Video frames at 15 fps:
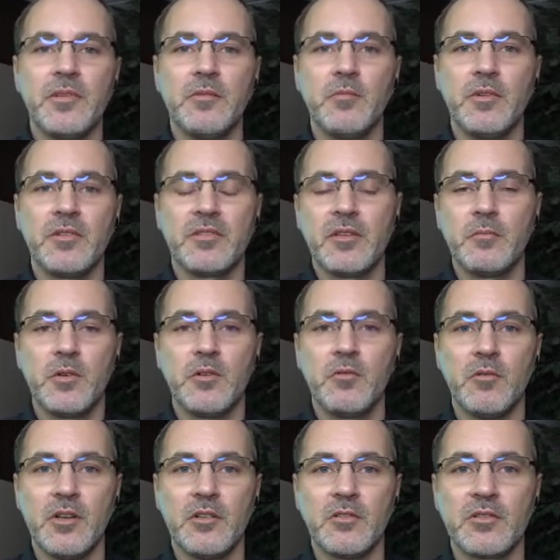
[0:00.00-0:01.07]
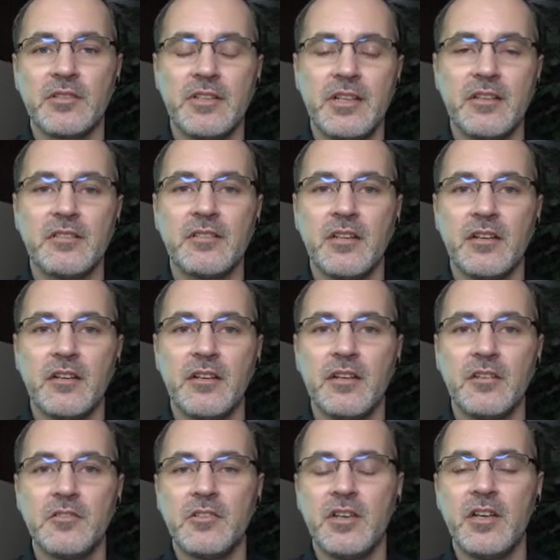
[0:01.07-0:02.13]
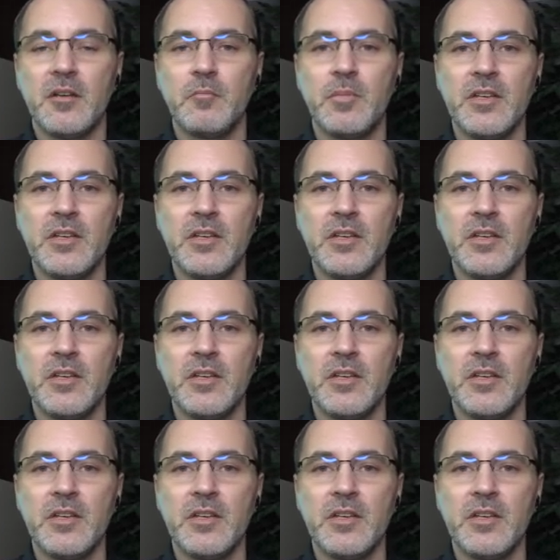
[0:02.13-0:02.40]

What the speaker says: with someone who understands technology and